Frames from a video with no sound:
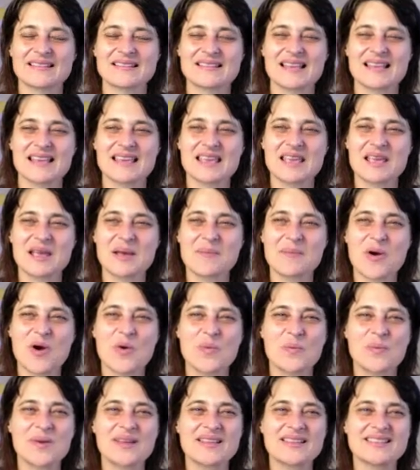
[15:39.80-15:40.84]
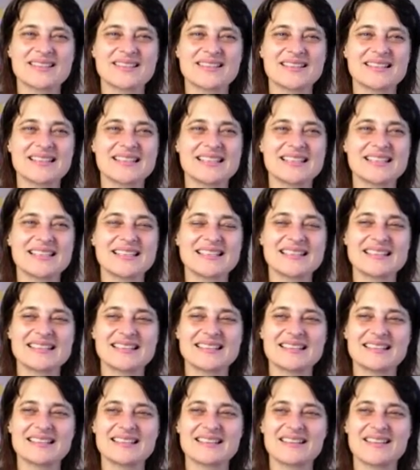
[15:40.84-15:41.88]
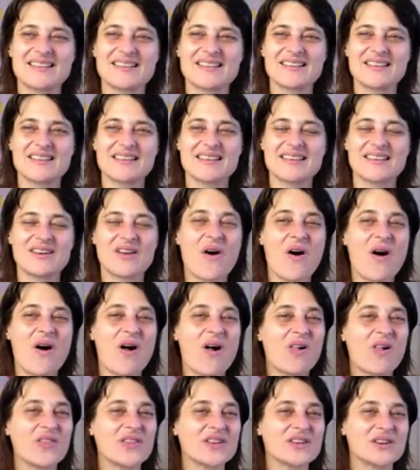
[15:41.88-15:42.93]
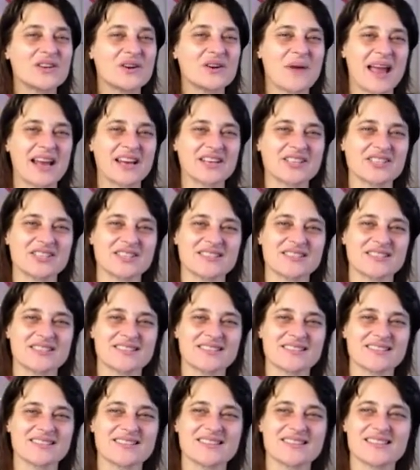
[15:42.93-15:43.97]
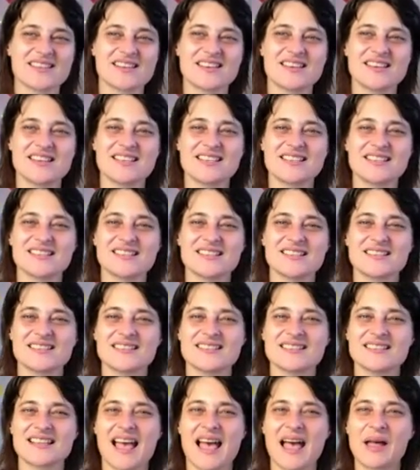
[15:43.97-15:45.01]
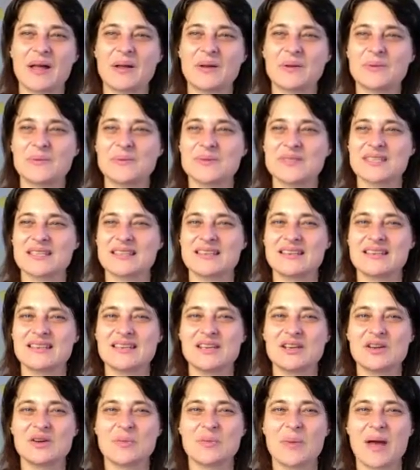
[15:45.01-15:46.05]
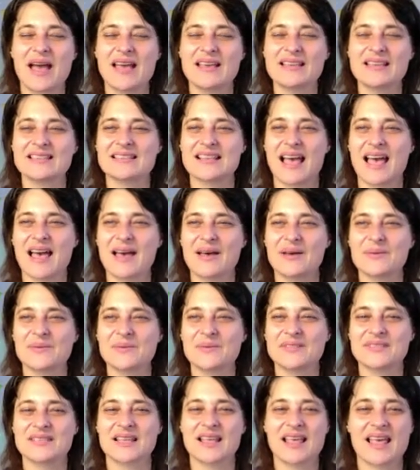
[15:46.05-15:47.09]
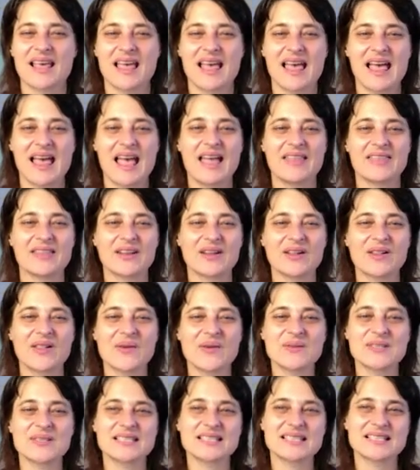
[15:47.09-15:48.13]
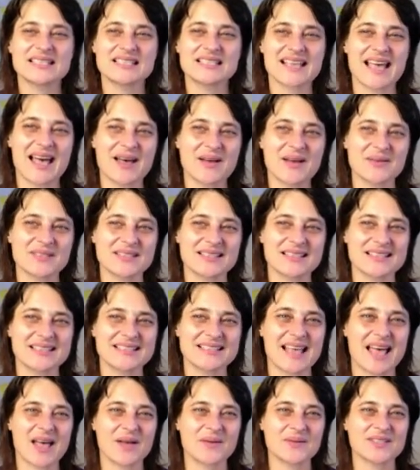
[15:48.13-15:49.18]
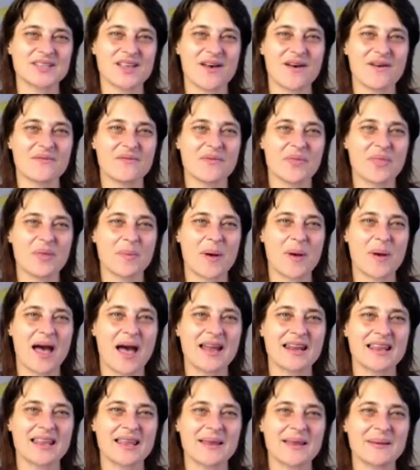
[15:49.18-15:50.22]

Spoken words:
Taking a moment to listen in all the directions, to the distant sounds and the nearby sounds, and the closest sounds, the sounds of the body.